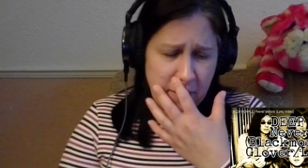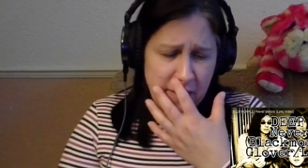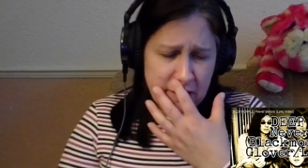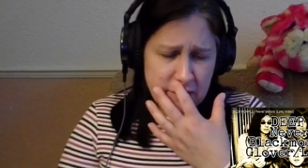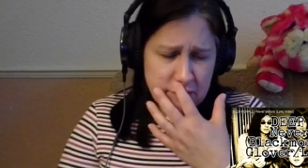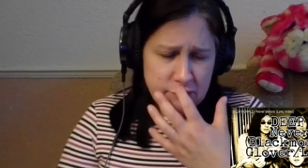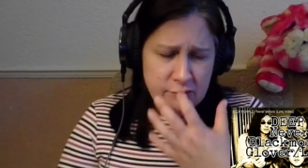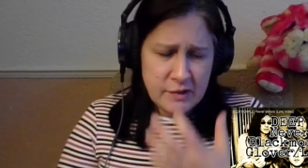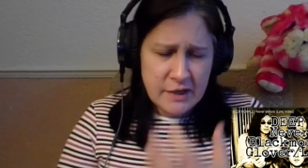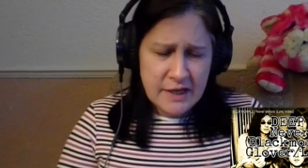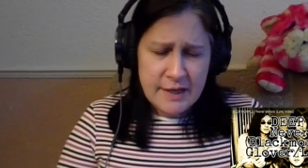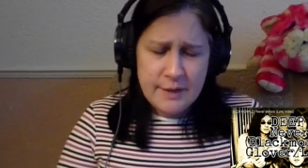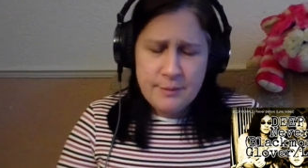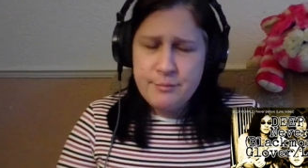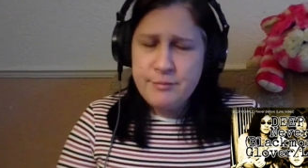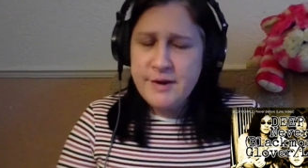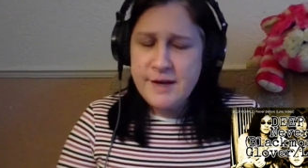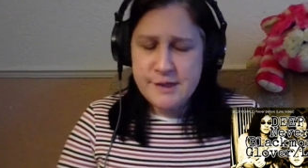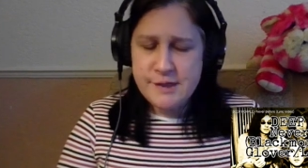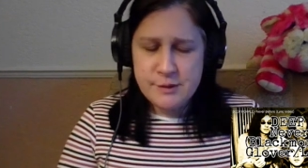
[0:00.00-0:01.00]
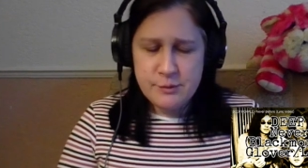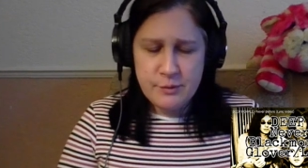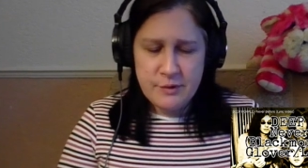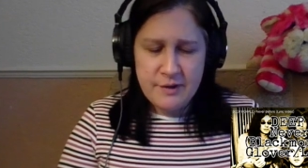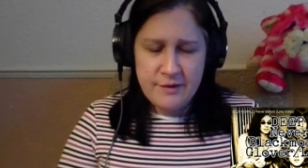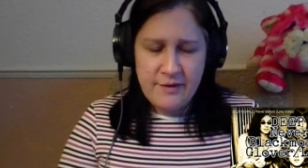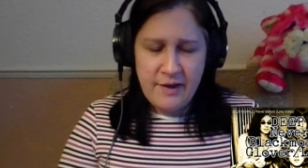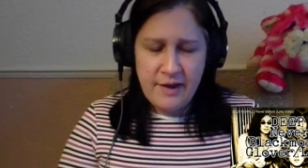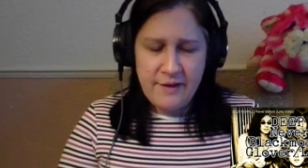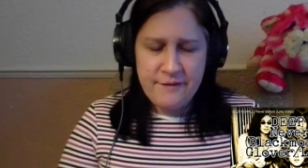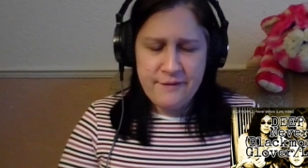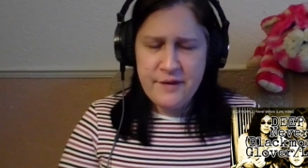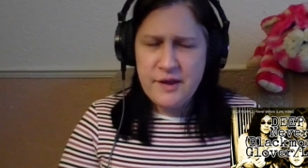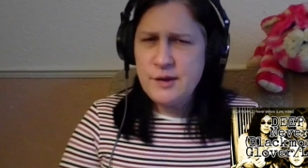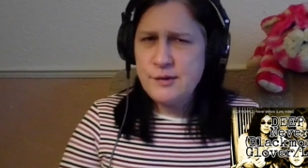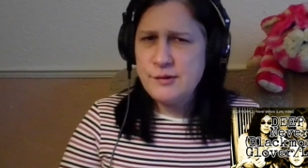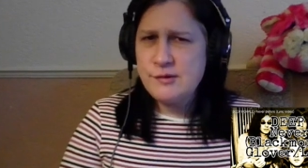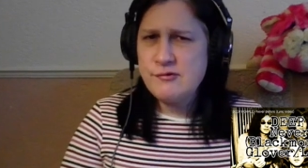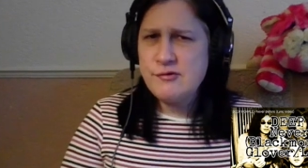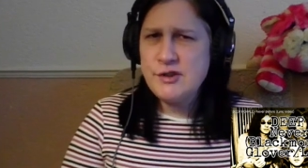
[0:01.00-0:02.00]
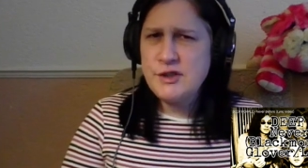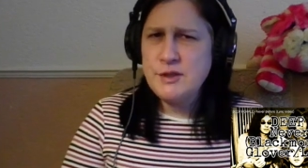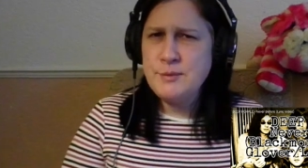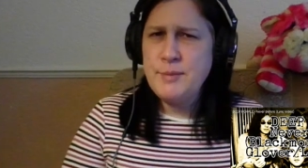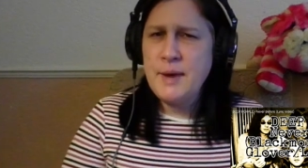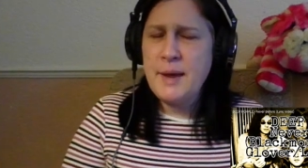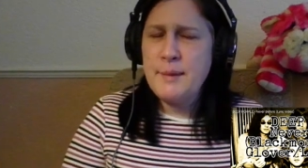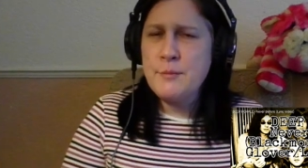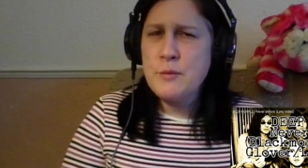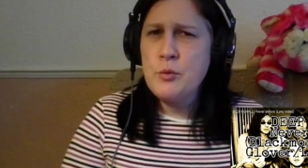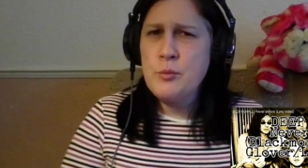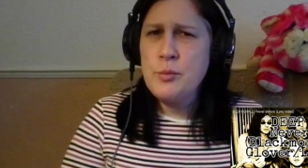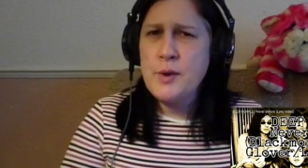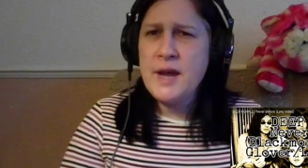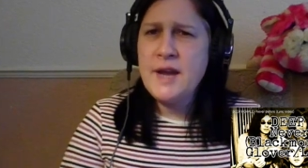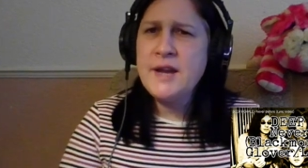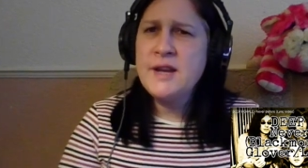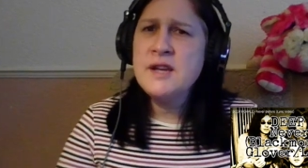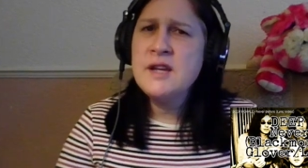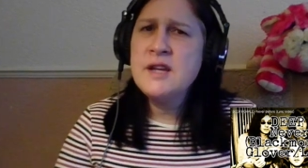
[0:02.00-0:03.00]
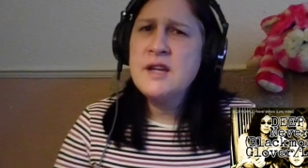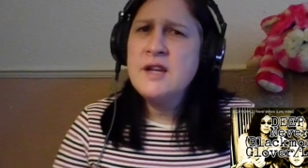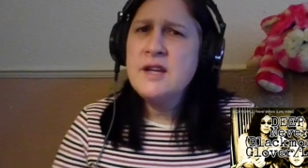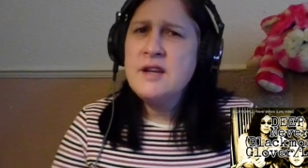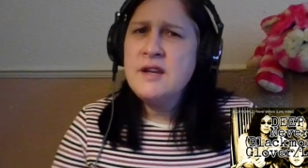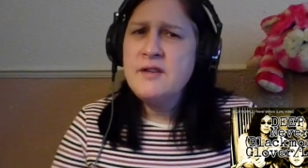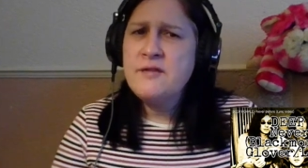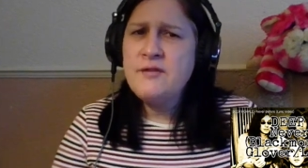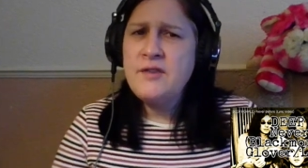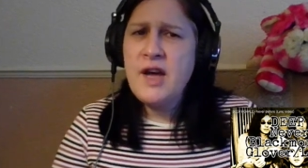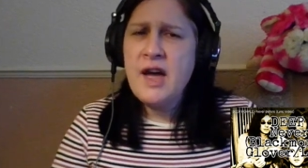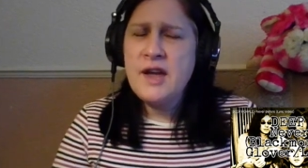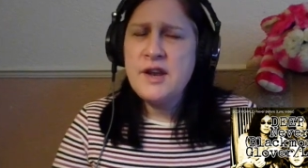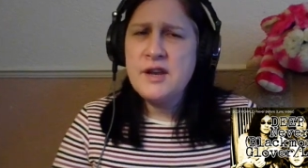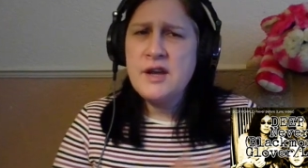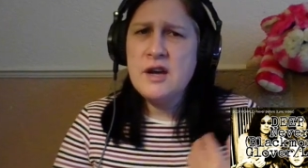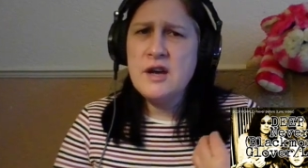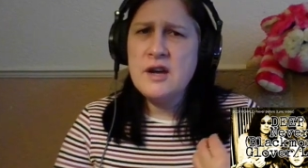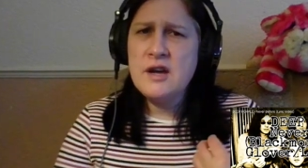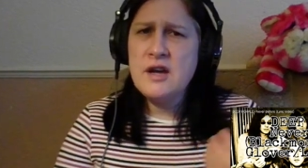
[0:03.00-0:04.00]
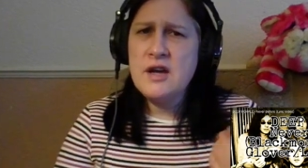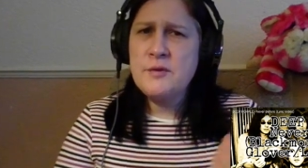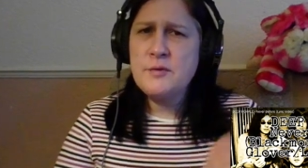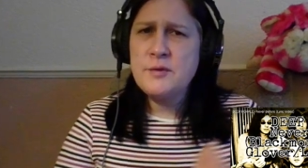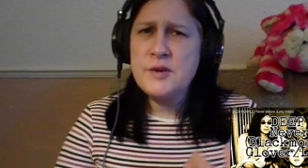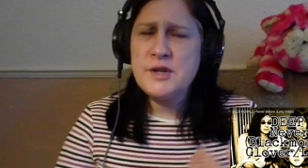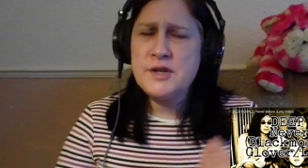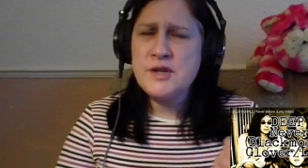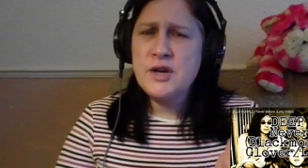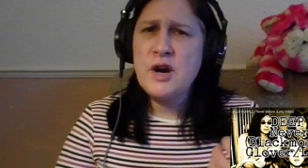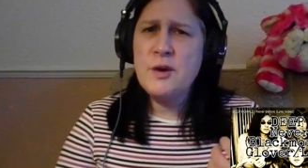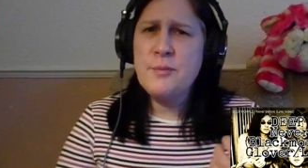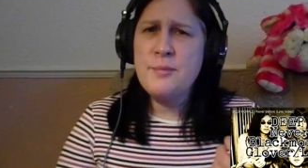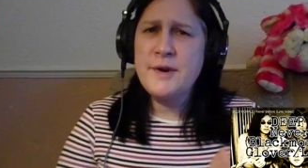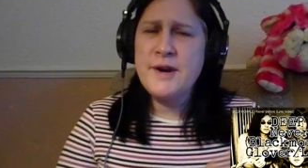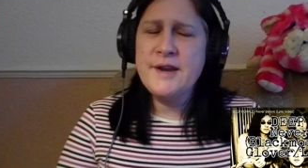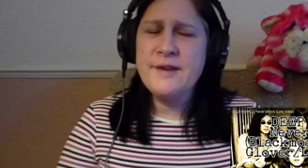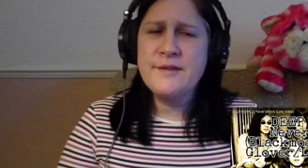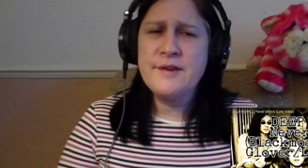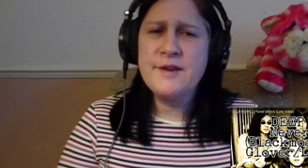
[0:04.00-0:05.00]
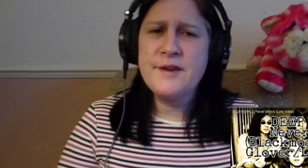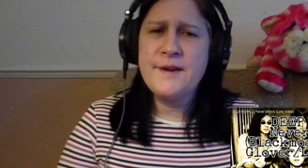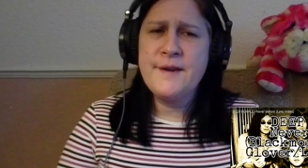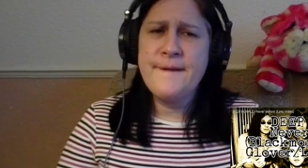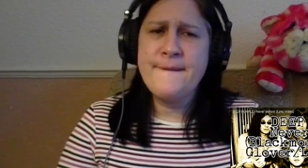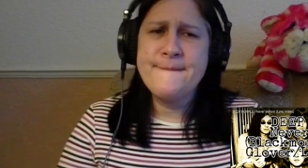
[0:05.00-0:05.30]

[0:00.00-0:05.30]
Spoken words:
Really impressed with, I think it was Richie Blackmore playing that guitar break.